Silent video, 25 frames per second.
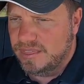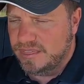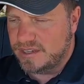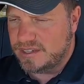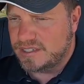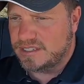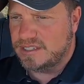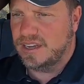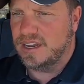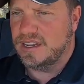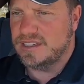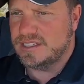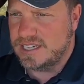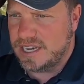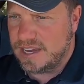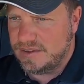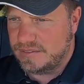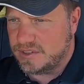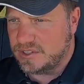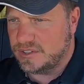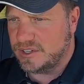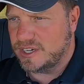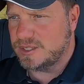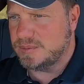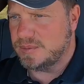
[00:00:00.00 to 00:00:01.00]
this does
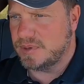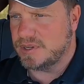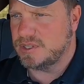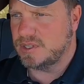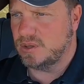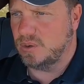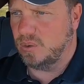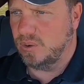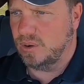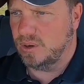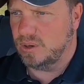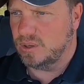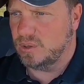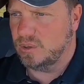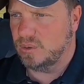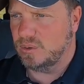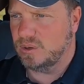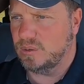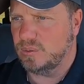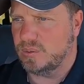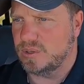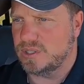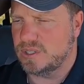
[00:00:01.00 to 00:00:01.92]
have a transmission oil cooler,